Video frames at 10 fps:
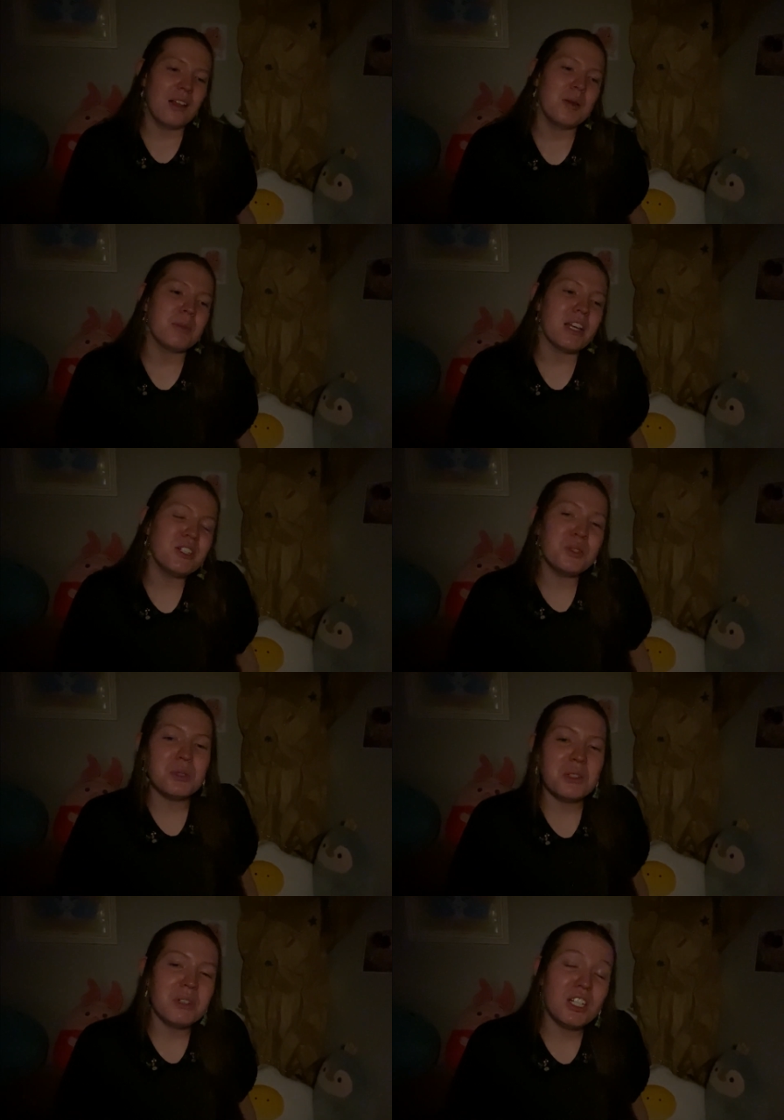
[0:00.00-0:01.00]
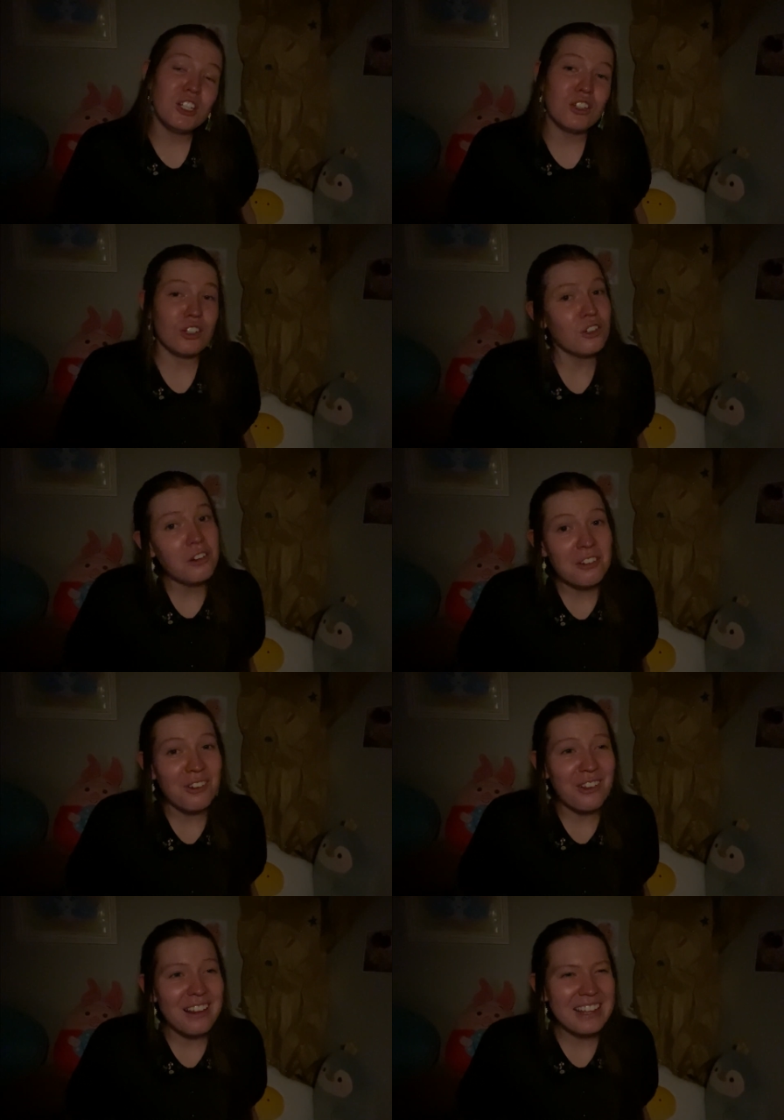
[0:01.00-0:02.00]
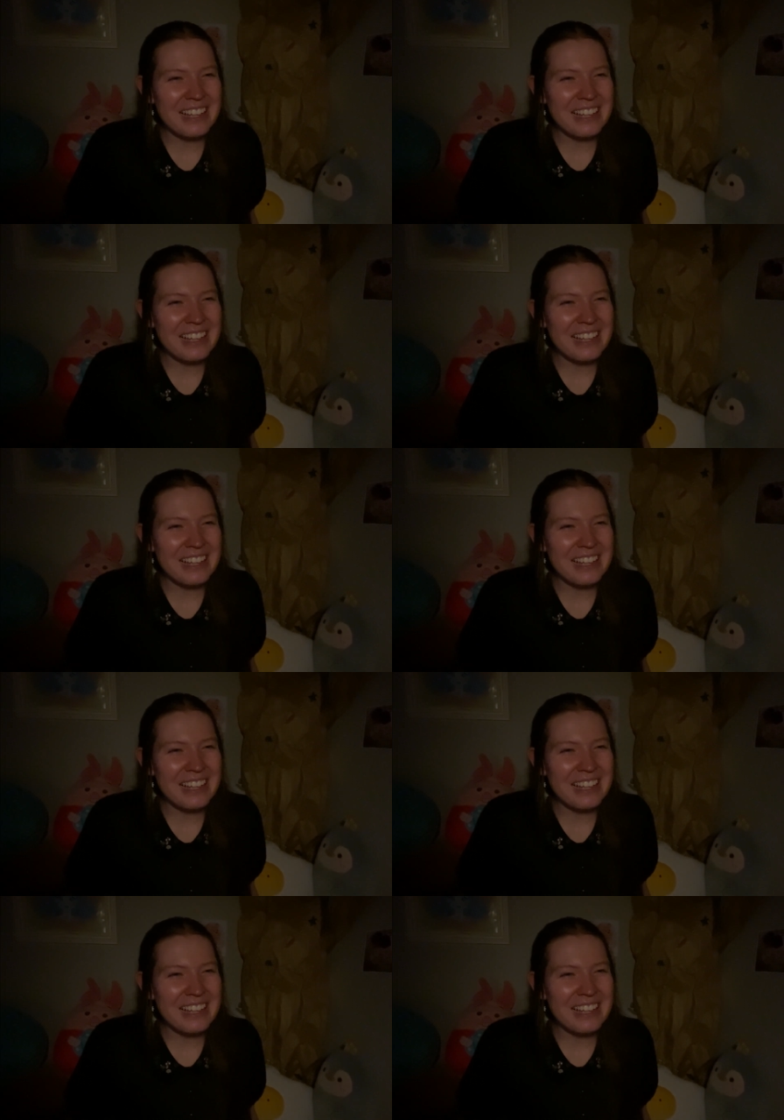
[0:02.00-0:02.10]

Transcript: I just want to read a girl.